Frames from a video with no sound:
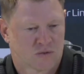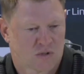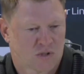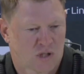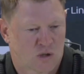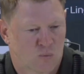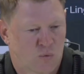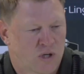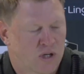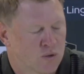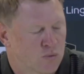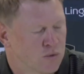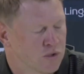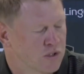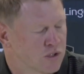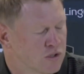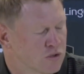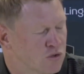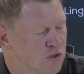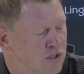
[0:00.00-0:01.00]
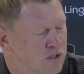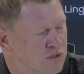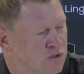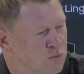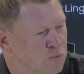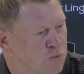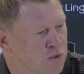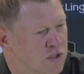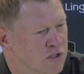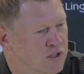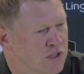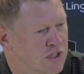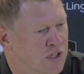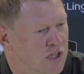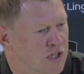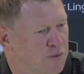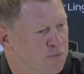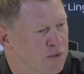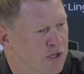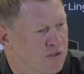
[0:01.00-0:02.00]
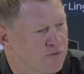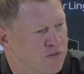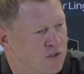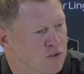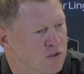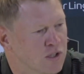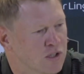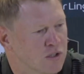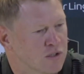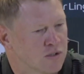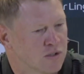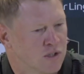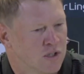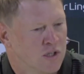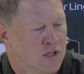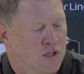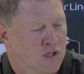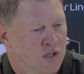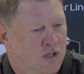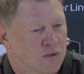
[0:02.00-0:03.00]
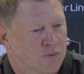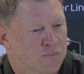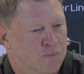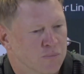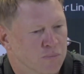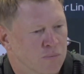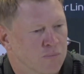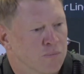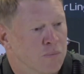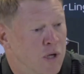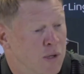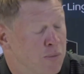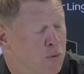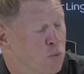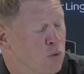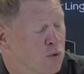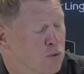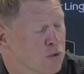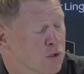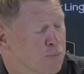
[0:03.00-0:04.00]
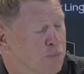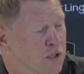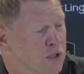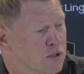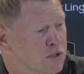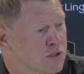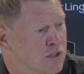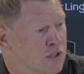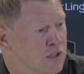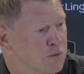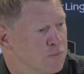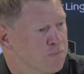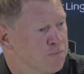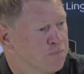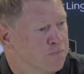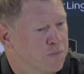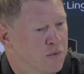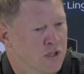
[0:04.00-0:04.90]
we had a really good chance of winning the game, and I felt like maybe we were the better team.